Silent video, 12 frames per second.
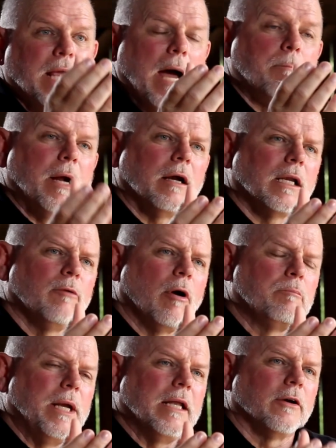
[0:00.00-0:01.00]
Apparently
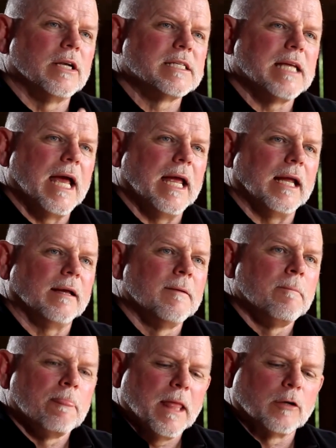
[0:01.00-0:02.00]
what Peter is saying
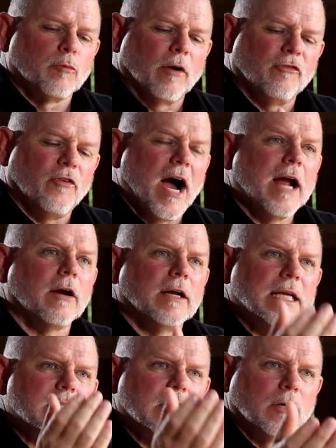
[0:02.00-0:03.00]
is what
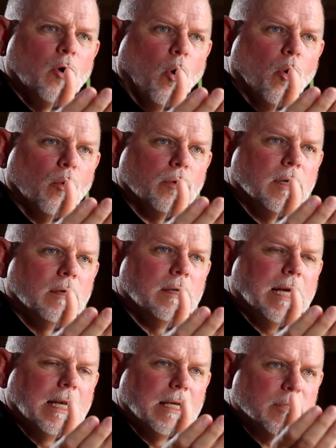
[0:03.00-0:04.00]
fire is to gold
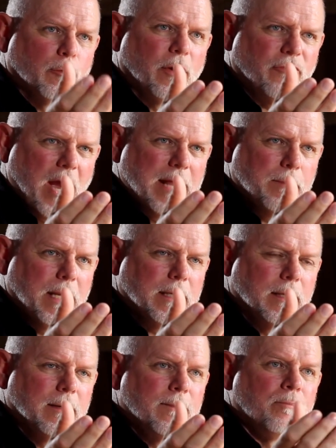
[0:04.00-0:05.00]
in its
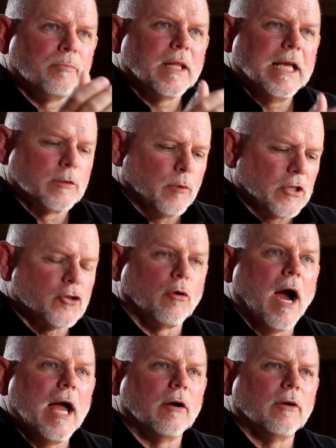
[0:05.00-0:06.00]
refinement is what
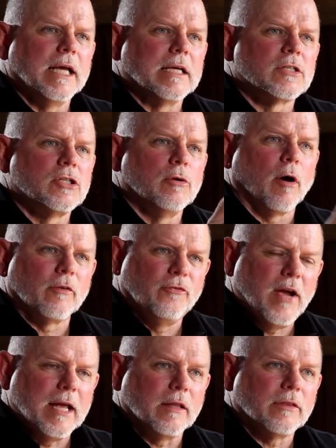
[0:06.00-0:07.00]
trial is to our
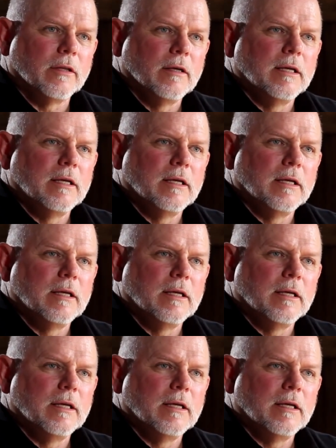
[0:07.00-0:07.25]
faith.